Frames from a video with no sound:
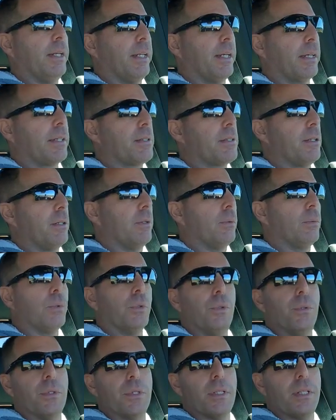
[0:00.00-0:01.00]
next to
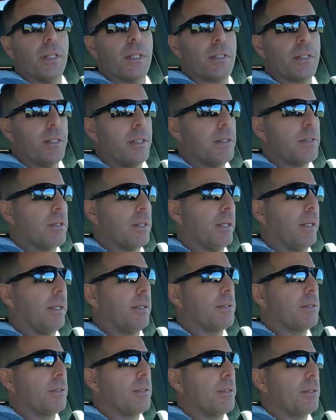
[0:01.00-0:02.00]
Route
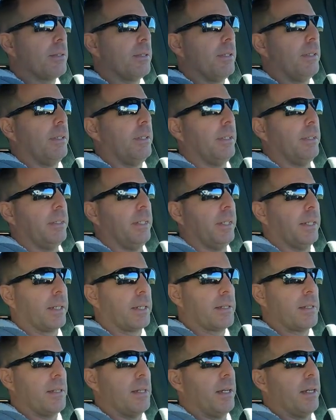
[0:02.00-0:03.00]
66 in the
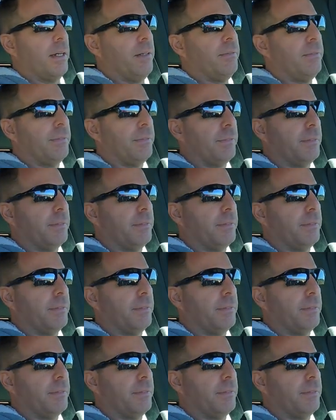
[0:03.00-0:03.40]
XTF.